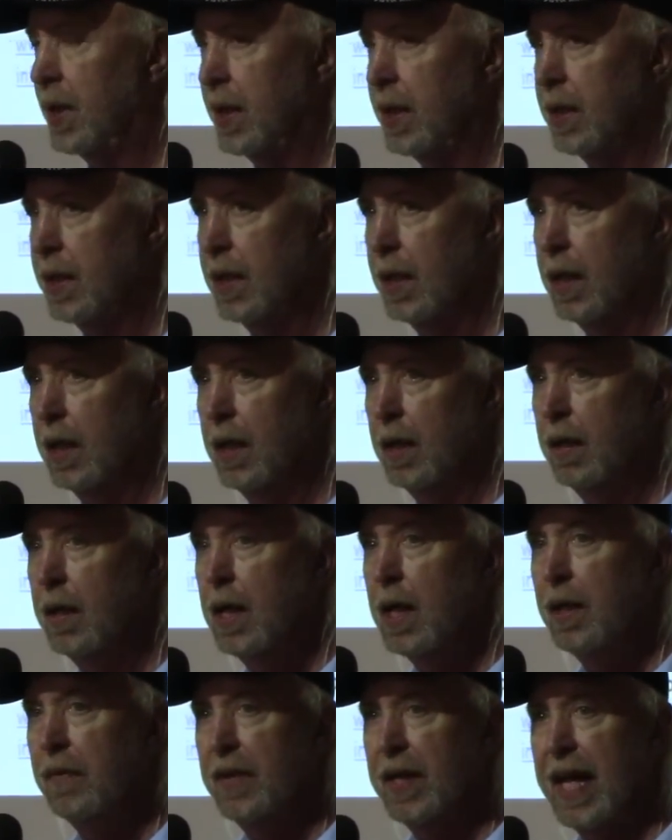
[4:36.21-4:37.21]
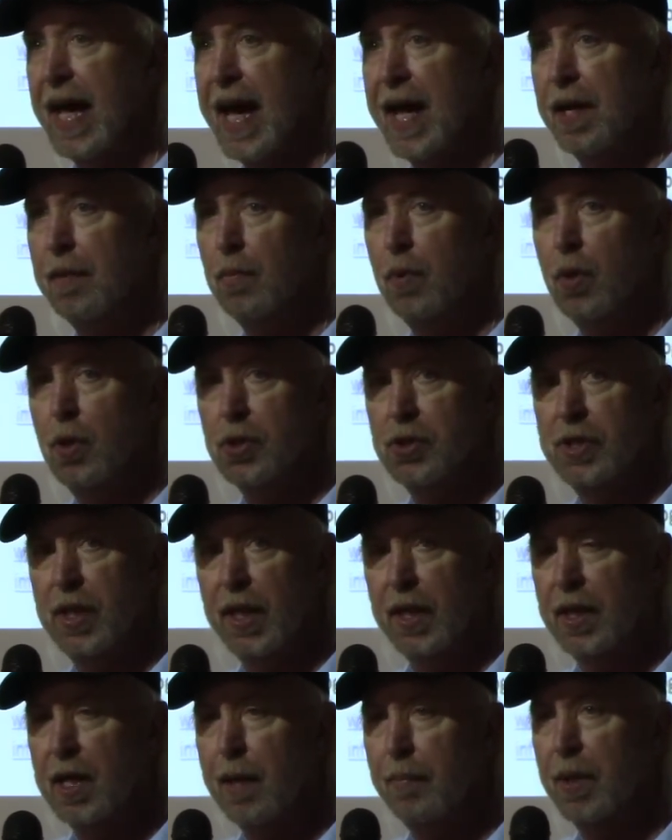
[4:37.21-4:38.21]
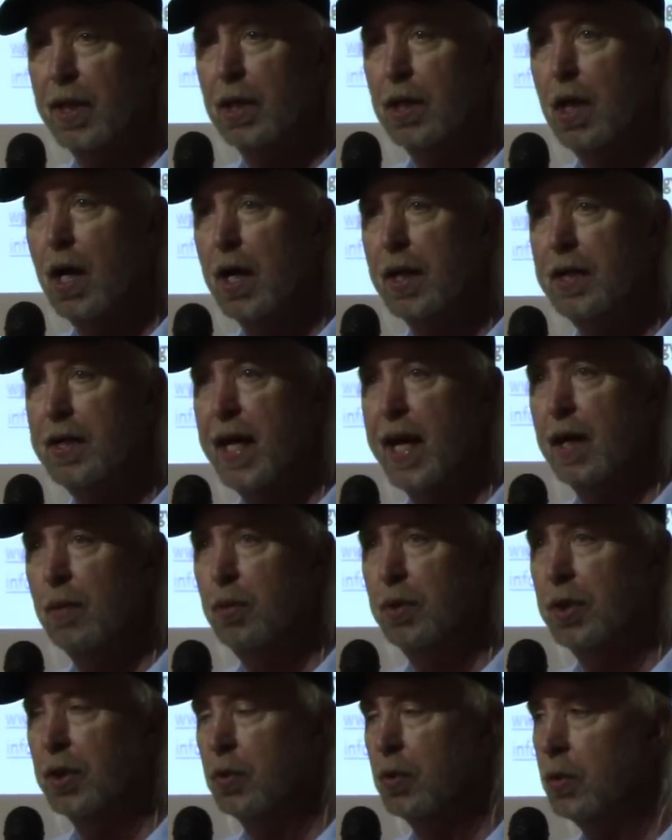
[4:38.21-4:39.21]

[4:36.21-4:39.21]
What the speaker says: the animals that had come in contact with the